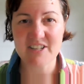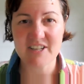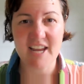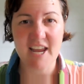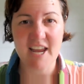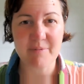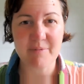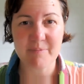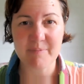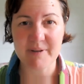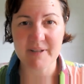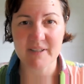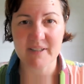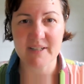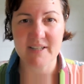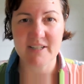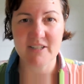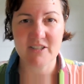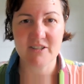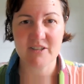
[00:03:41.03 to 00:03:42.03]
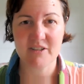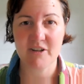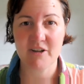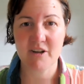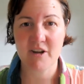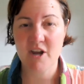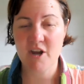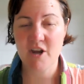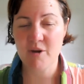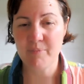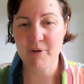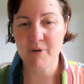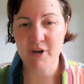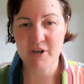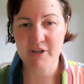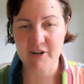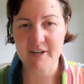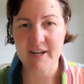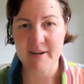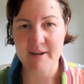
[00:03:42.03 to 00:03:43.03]
your capabilities to
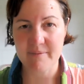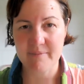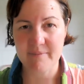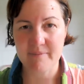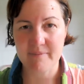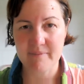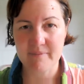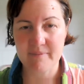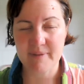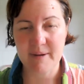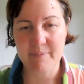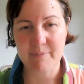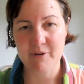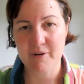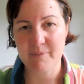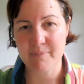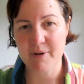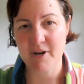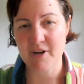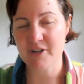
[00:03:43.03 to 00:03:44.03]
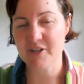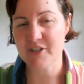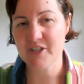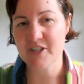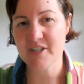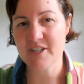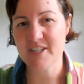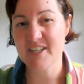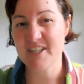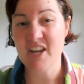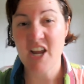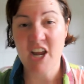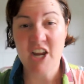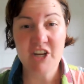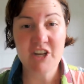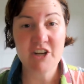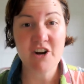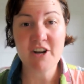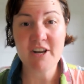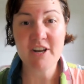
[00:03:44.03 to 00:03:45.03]
get people to purchase, and
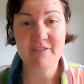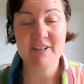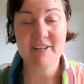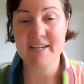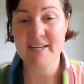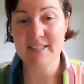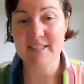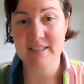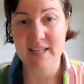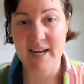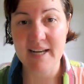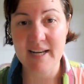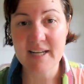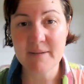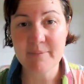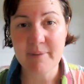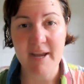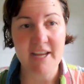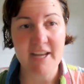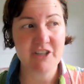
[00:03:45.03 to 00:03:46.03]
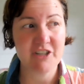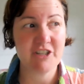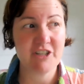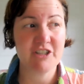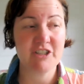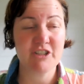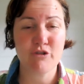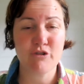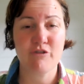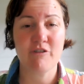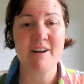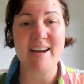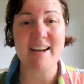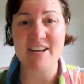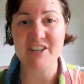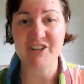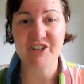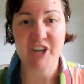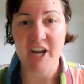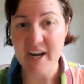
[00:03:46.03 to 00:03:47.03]
you don't even need a landing page. You can just
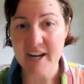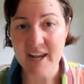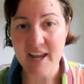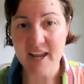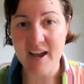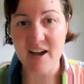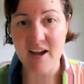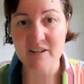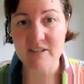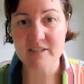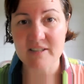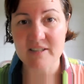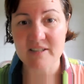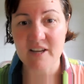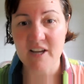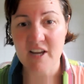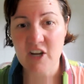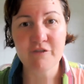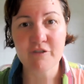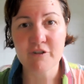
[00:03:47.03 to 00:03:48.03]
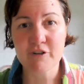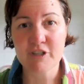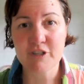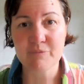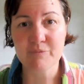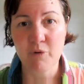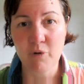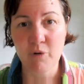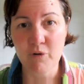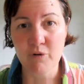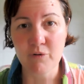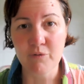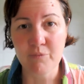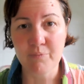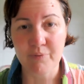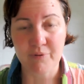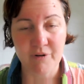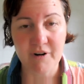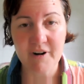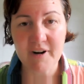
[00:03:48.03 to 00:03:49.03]
create checkouts for a small
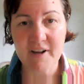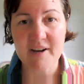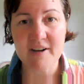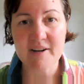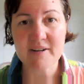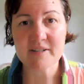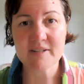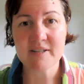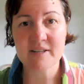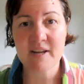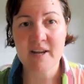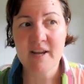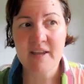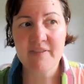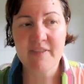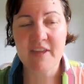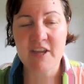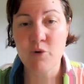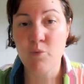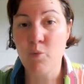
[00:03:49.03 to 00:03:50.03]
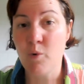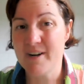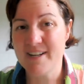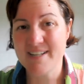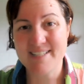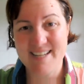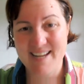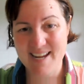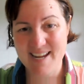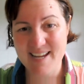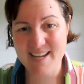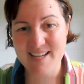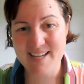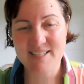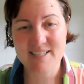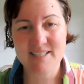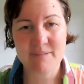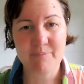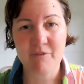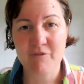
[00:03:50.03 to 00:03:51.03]
product that you want to
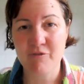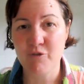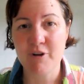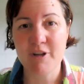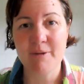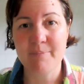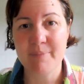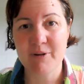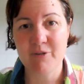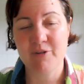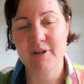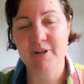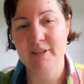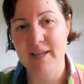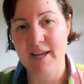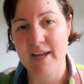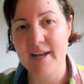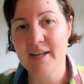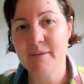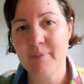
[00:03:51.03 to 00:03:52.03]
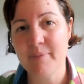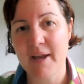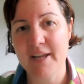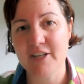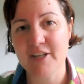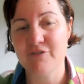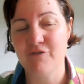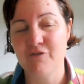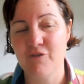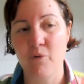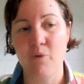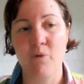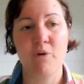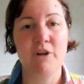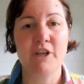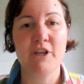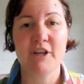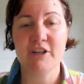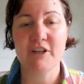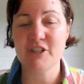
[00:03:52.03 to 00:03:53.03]
test before you build a landing page for.
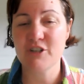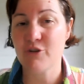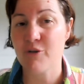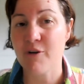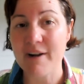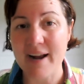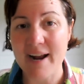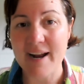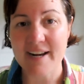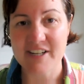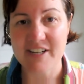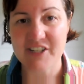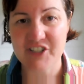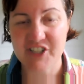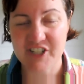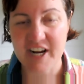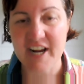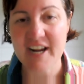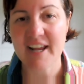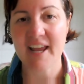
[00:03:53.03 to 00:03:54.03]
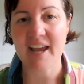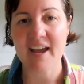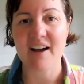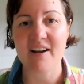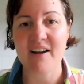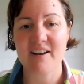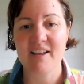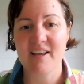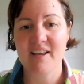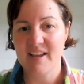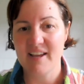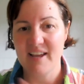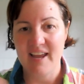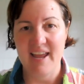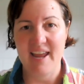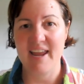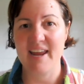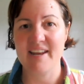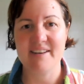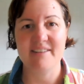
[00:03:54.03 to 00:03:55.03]
You could just create a checkout
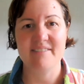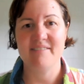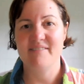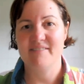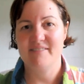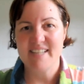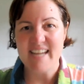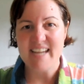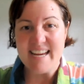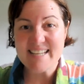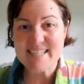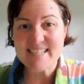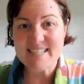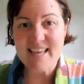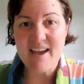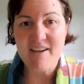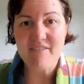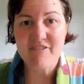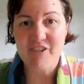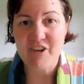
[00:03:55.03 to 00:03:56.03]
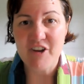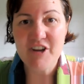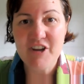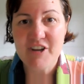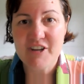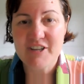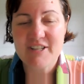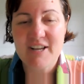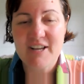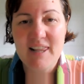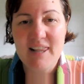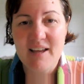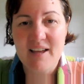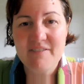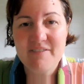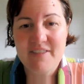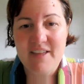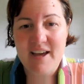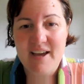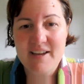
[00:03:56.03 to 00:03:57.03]
and test that first. I
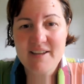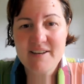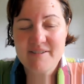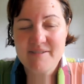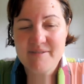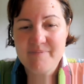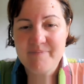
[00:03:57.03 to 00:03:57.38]
love that.